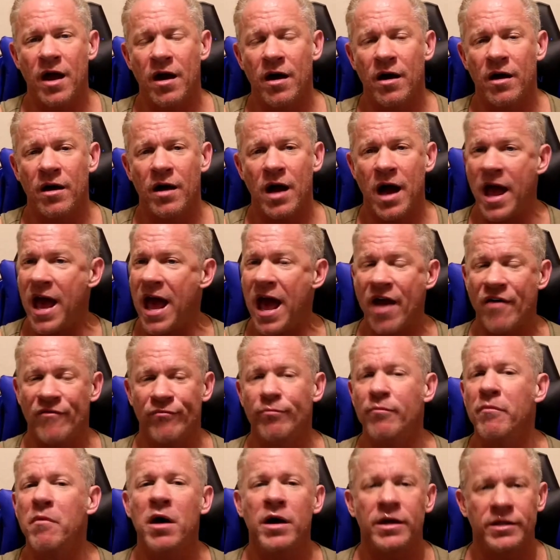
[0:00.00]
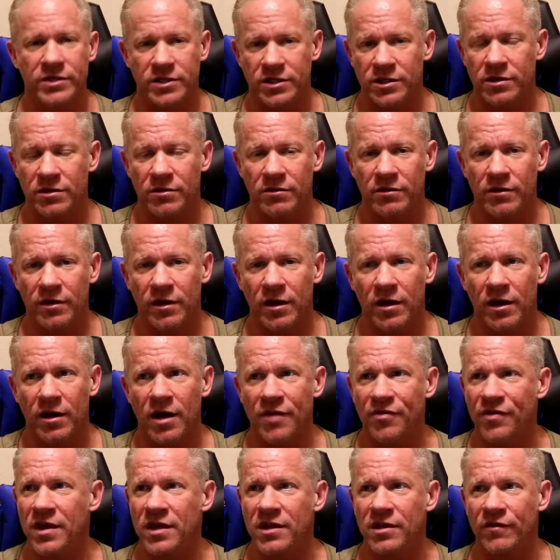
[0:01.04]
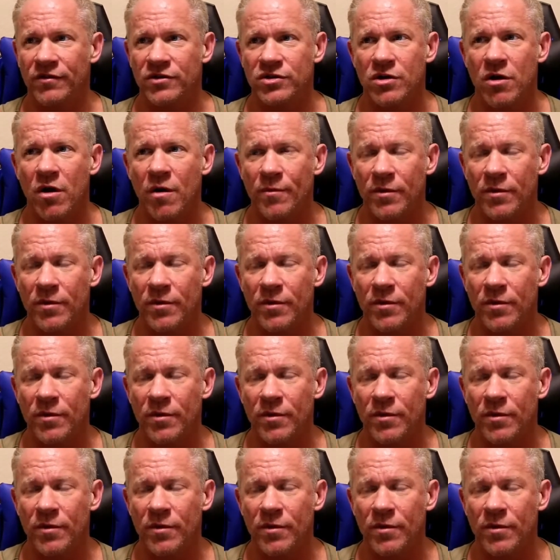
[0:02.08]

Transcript: I have months. I think the show